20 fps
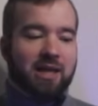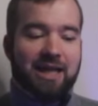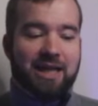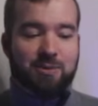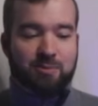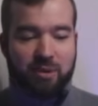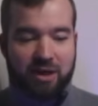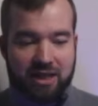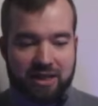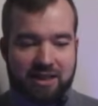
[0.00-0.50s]

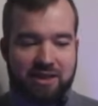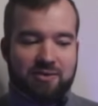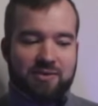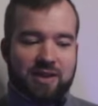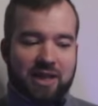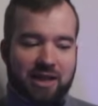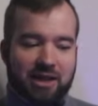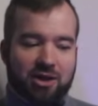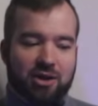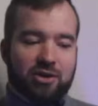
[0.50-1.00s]
in positive
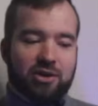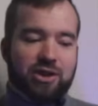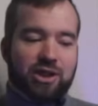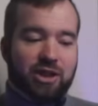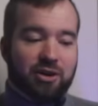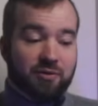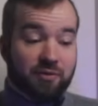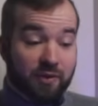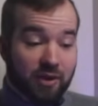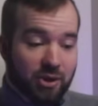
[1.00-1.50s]

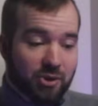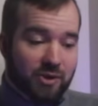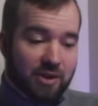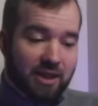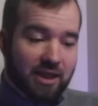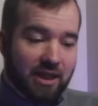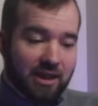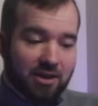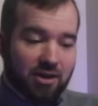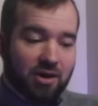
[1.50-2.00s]
psychology, a flow
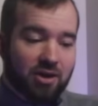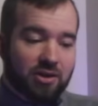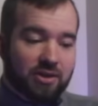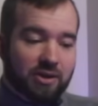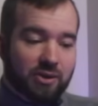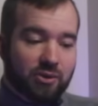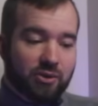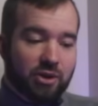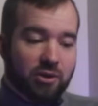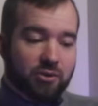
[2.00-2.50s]
state,
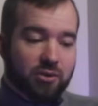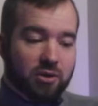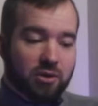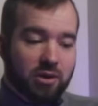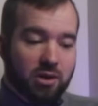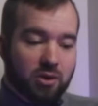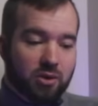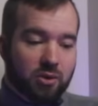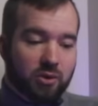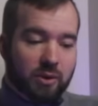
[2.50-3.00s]
also known
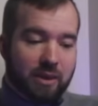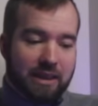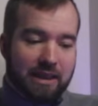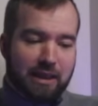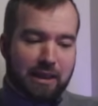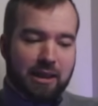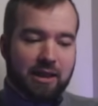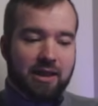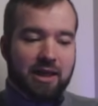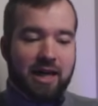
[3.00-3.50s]

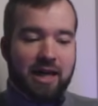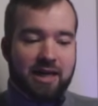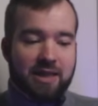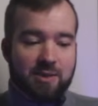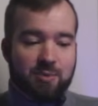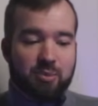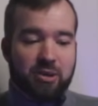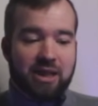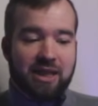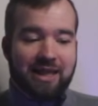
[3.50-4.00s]
colloquially
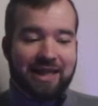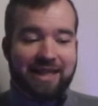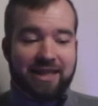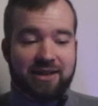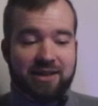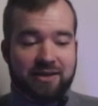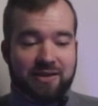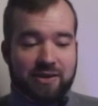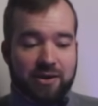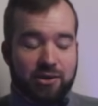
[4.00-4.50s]
as being
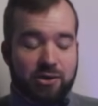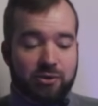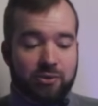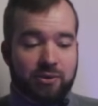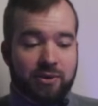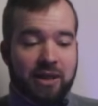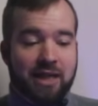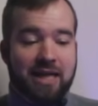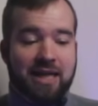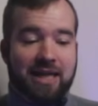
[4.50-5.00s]
in the
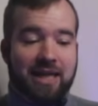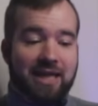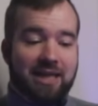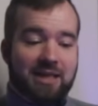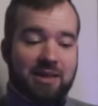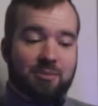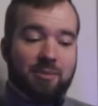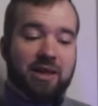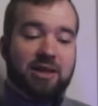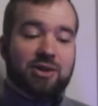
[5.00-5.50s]
zone,
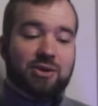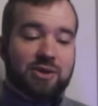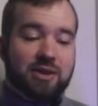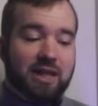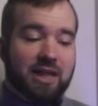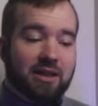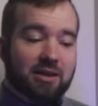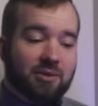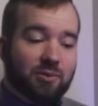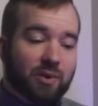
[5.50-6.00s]
is the mental
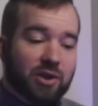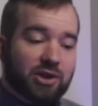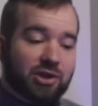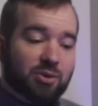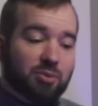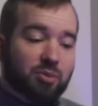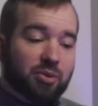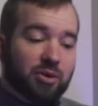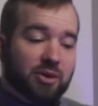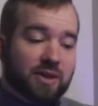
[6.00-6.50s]
state in which
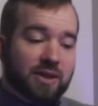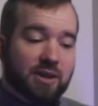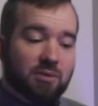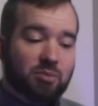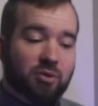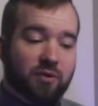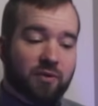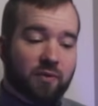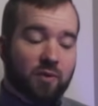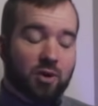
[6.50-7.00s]
a person
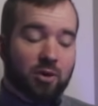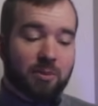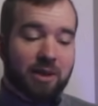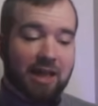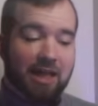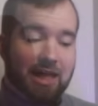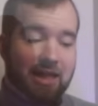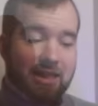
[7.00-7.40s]
performing an